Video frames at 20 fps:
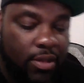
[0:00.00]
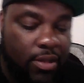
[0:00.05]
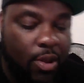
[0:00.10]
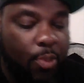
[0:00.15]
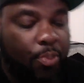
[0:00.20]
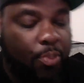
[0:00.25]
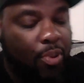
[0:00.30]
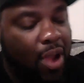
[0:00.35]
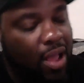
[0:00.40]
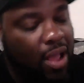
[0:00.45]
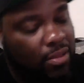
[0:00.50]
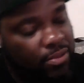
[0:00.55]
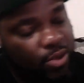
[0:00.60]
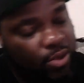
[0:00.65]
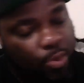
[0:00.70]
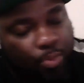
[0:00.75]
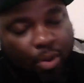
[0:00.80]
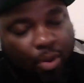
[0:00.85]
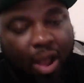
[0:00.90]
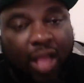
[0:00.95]
No
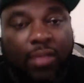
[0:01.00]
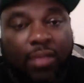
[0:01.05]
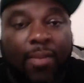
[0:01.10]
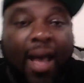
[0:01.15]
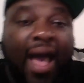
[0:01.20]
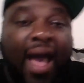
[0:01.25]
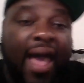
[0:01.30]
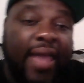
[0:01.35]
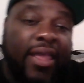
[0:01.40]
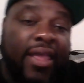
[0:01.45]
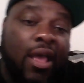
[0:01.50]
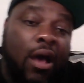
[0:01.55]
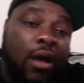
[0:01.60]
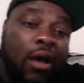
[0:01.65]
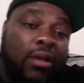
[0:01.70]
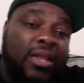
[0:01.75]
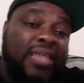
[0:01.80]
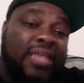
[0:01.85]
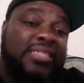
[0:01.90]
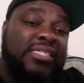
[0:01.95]
problem. All right,
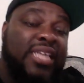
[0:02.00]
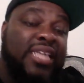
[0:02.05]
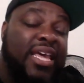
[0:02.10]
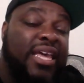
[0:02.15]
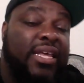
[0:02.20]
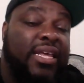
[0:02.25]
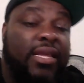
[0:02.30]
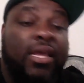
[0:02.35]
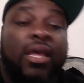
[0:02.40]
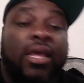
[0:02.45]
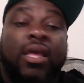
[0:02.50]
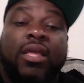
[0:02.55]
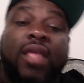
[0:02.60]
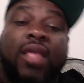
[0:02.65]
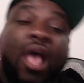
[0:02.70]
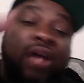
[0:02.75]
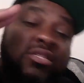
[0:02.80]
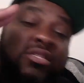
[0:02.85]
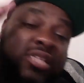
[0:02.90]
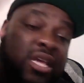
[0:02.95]
y'all, that's it.
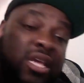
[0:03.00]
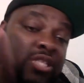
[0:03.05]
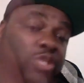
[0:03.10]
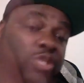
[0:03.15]
Y'all stay